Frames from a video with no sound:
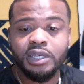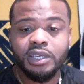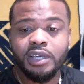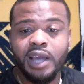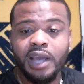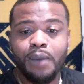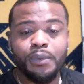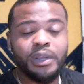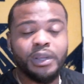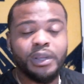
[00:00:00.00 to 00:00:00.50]

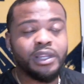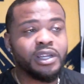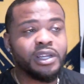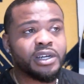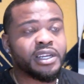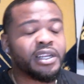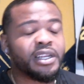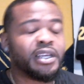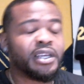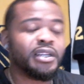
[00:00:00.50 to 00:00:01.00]
how we
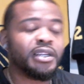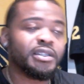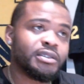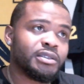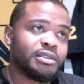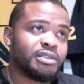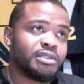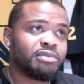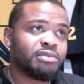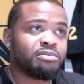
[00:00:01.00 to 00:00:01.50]
looking. And
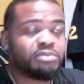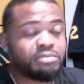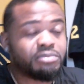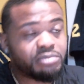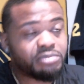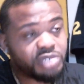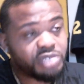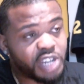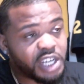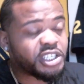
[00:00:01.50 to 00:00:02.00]

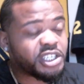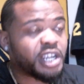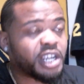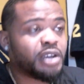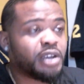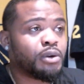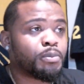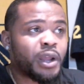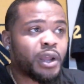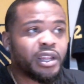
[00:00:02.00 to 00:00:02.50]
JJ will
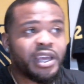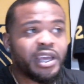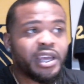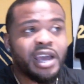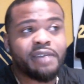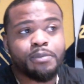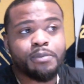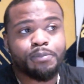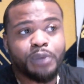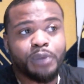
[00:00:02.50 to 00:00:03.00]
probably have
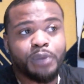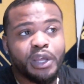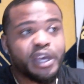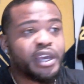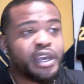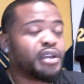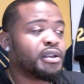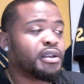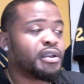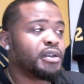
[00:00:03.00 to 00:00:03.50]
to
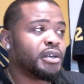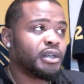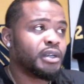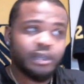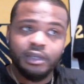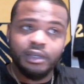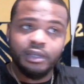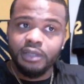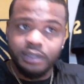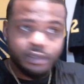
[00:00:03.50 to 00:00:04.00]
play
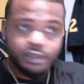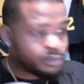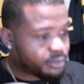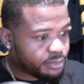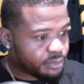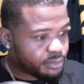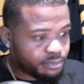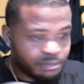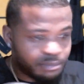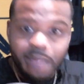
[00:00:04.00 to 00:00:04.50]

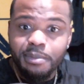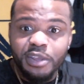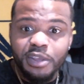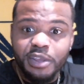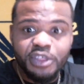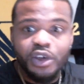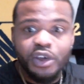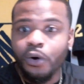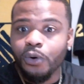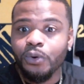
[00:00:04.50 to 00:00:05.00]
maybe the
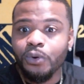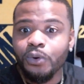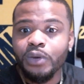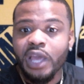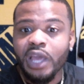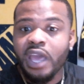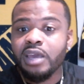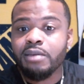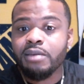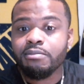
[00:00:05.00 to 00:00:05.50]
whole
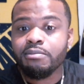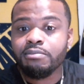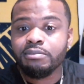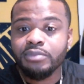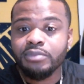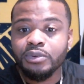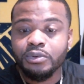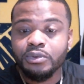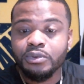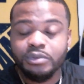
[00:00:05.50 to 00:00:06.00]
game.
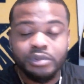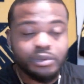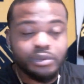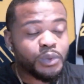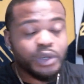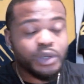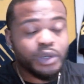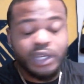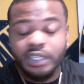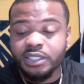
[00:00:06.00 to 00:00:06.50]
And
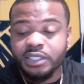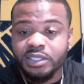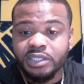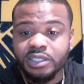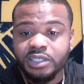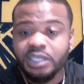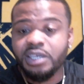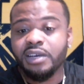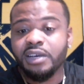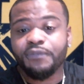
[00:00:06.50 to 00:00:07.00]
we'll get to
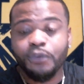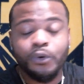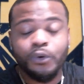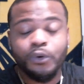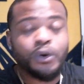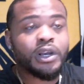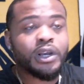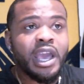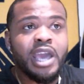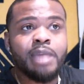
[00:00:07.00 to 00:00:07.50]
see a full
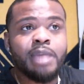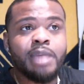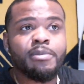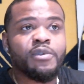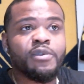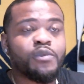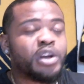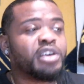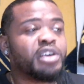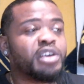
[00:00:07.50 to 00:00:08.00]
game of
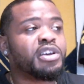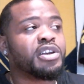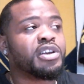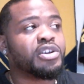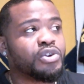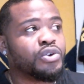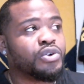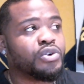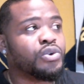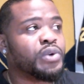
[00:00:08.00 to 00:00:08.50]
what he can
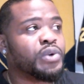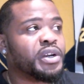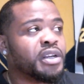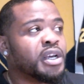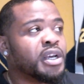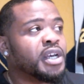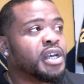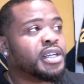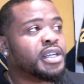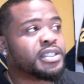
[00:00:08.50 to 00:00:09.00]
do and
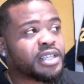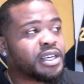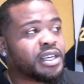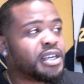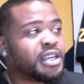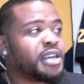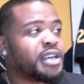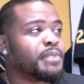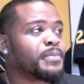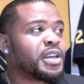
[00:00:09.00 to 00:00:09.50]
see
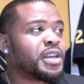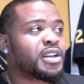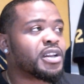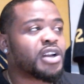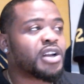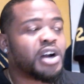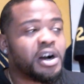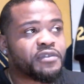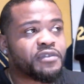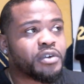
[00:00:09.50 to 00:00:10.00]
him get
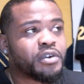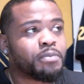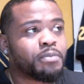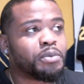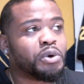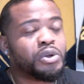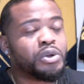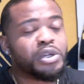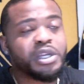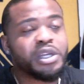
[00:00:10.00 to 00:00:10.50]

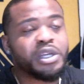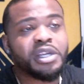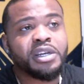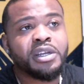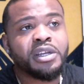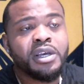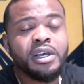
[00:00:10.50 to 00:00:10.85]
comfortable and